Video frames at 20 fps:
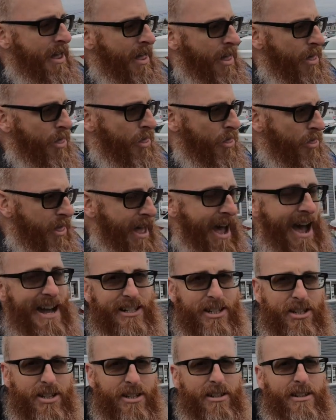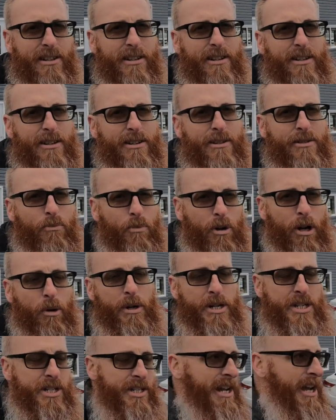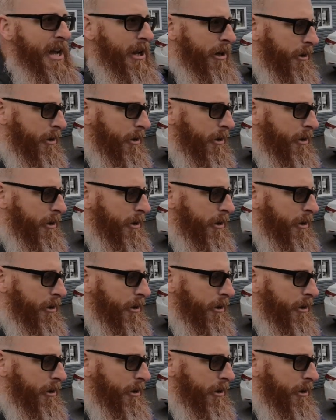that's where we stand.